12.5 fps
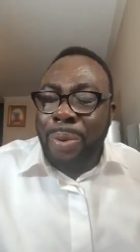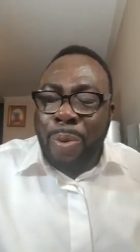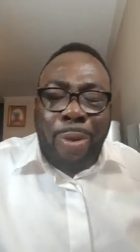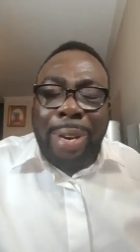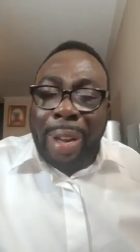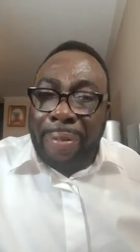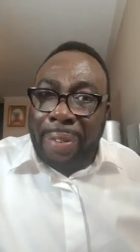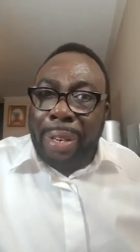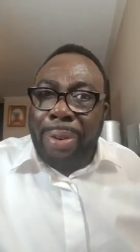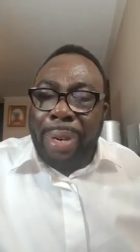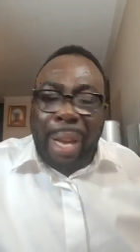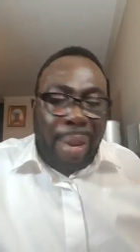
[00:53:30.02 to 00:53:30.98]
will not
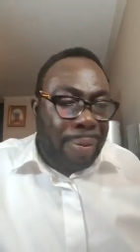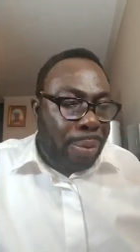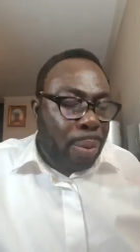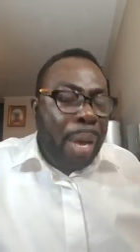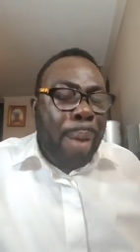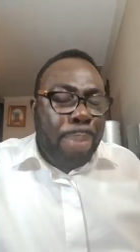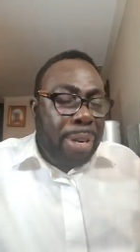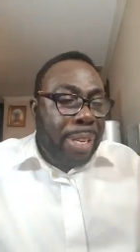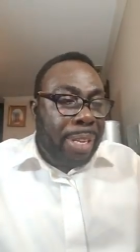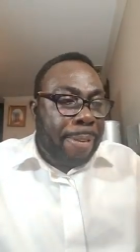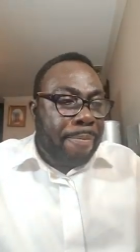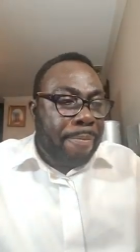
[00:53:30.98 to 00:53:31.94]
affect your life. We are
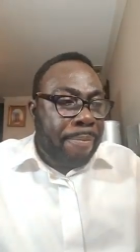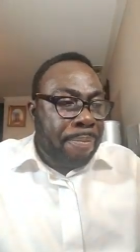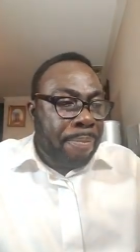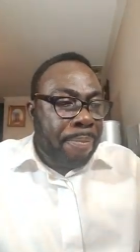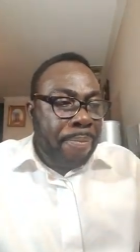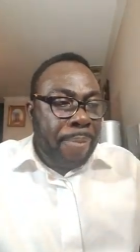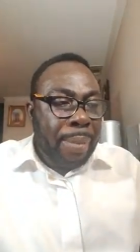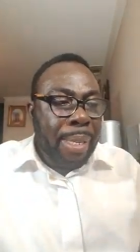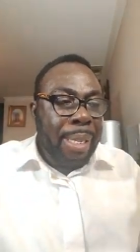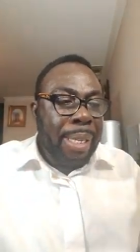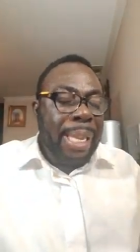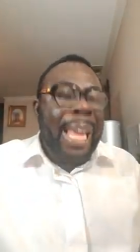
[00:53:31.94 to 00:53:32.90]
praying.
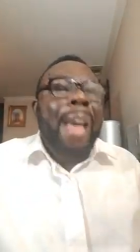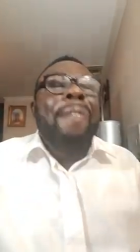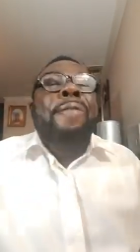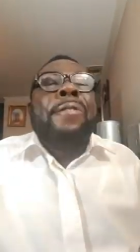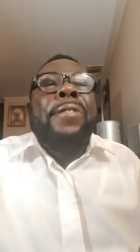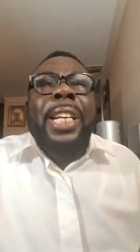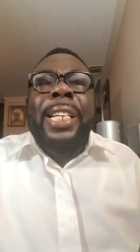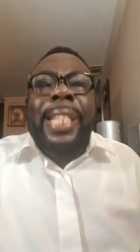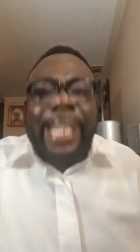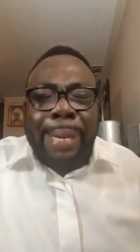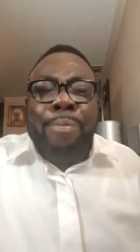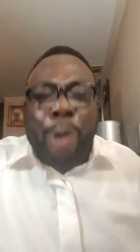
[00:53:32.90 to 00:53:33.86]
Every
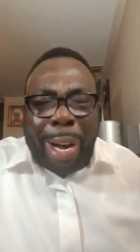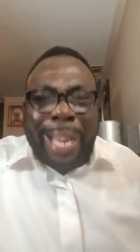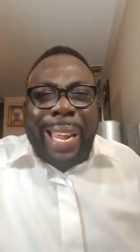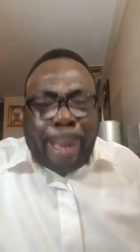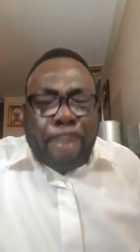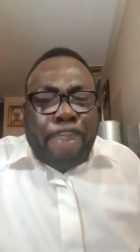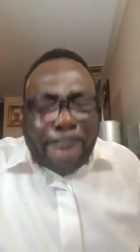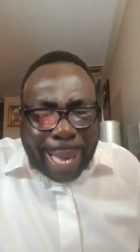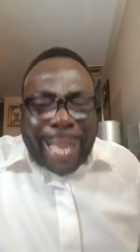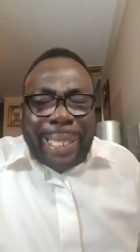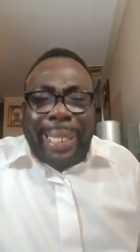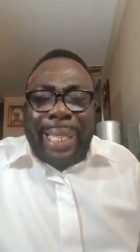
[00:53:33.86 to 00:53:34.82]
demonic
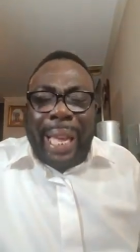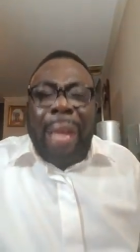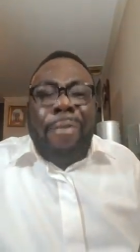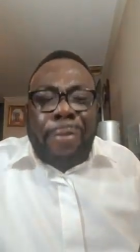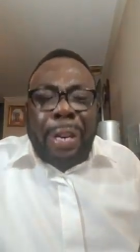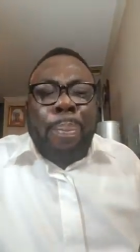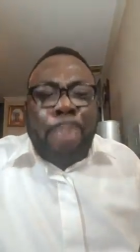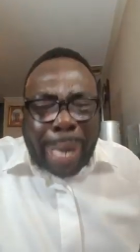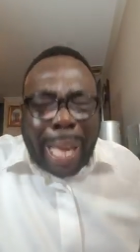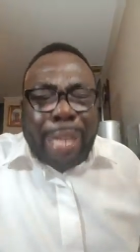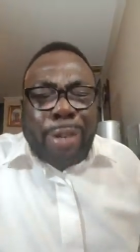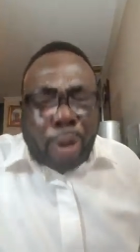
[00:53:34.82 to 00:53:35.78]
plans, every
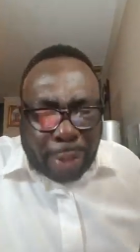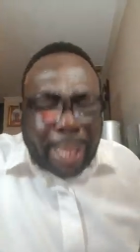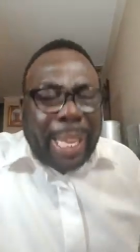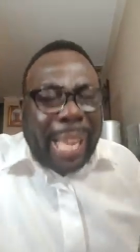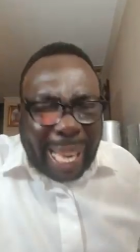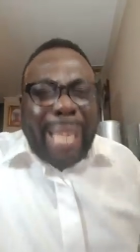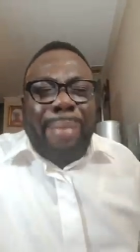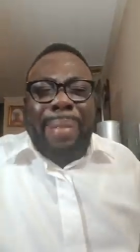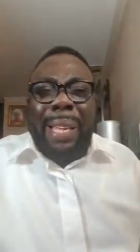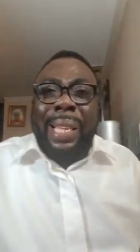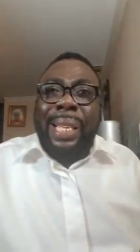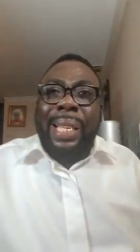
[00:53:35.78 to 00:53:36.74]
plans of the
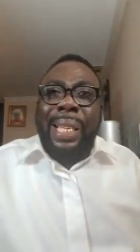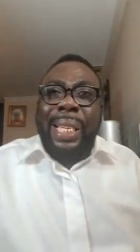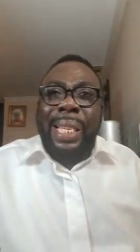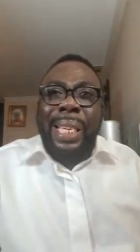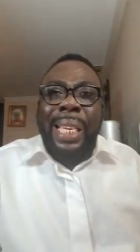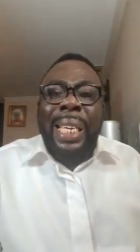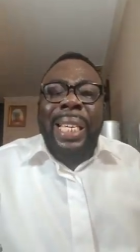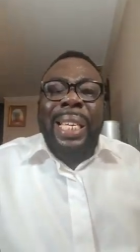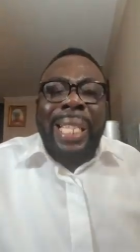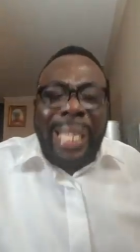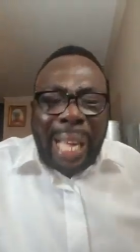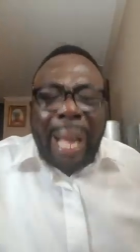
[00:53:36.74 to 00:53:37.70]
enemy,
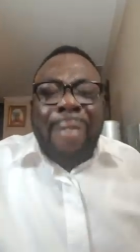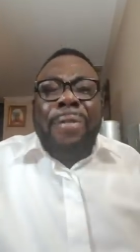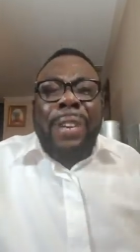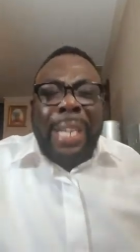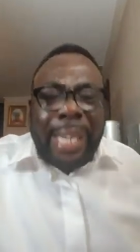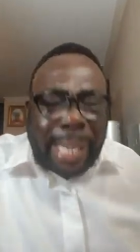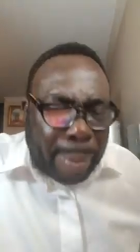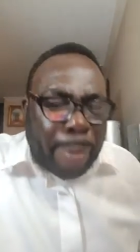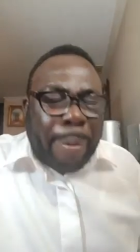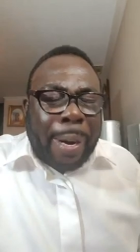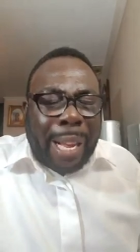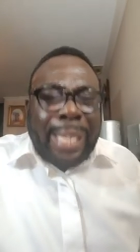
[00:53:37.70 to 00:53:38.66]
every
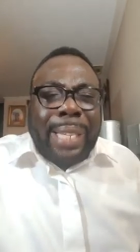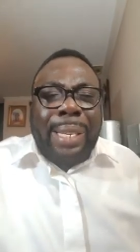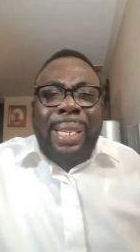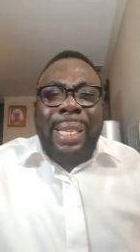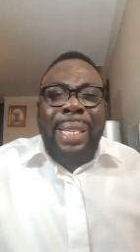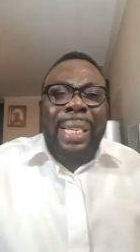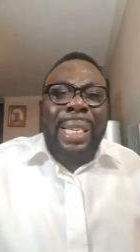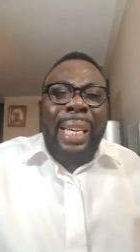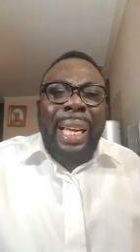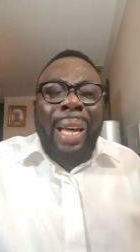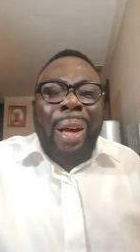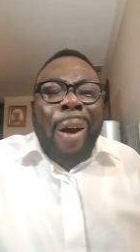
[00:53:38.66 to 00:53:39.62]
plans
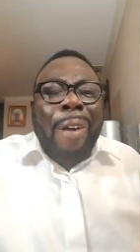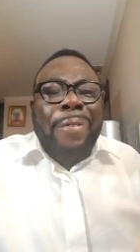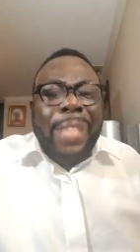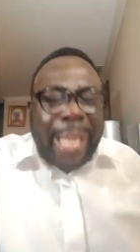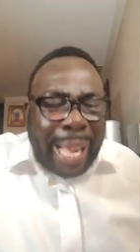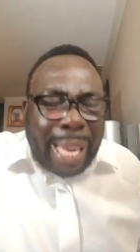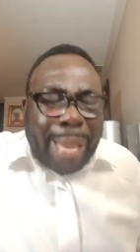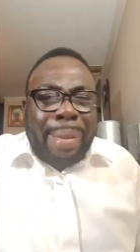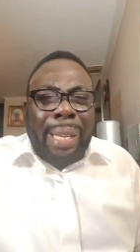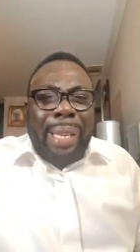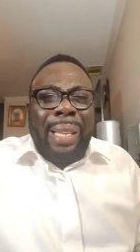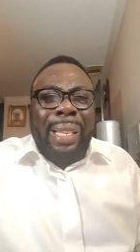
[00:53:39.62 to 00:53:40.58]
of the
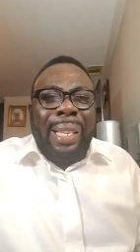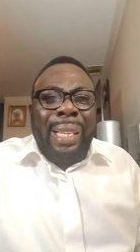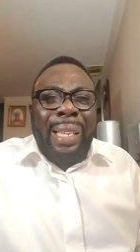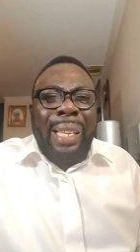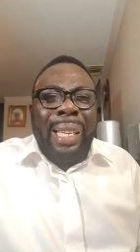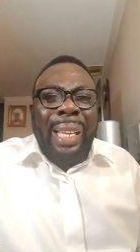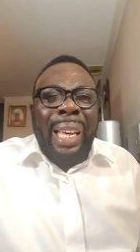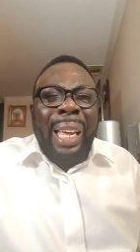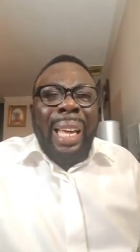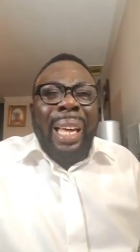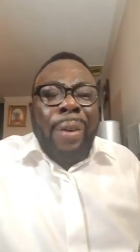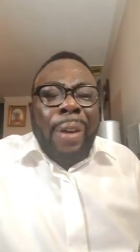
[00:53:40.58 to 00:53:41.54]
enemy,
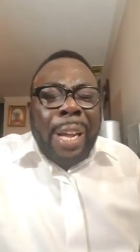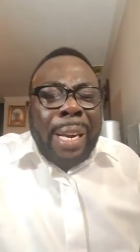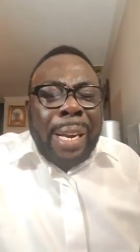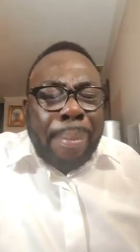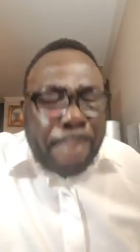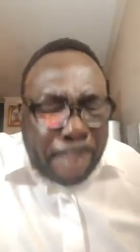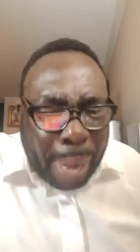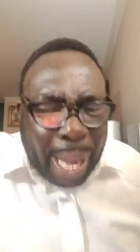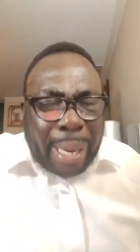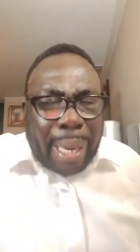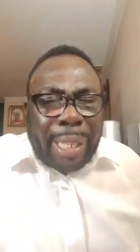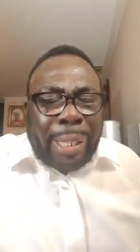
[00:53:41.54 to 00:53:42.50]
in
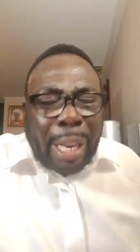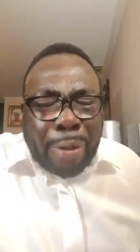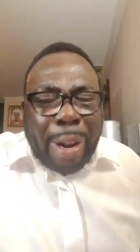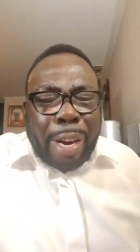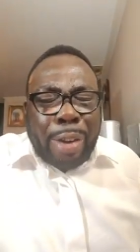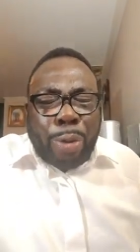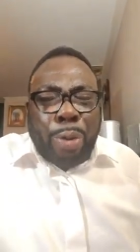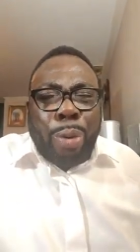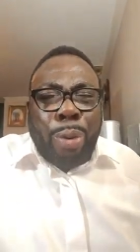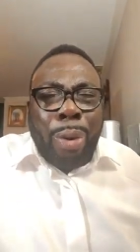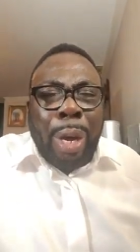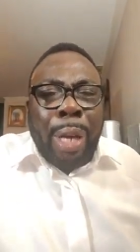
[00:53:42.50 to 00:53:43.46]
March, January
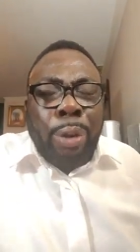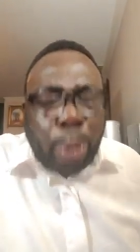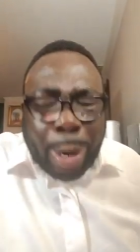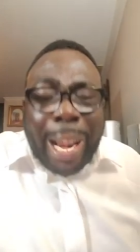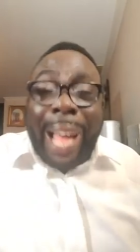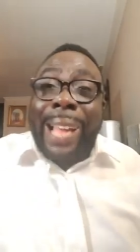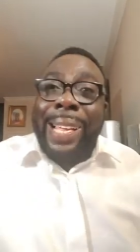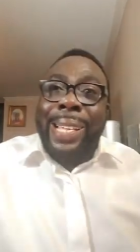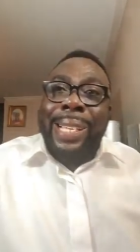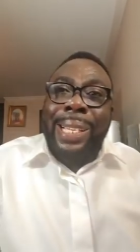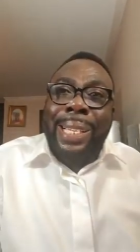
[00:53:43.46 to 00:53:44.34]
through July,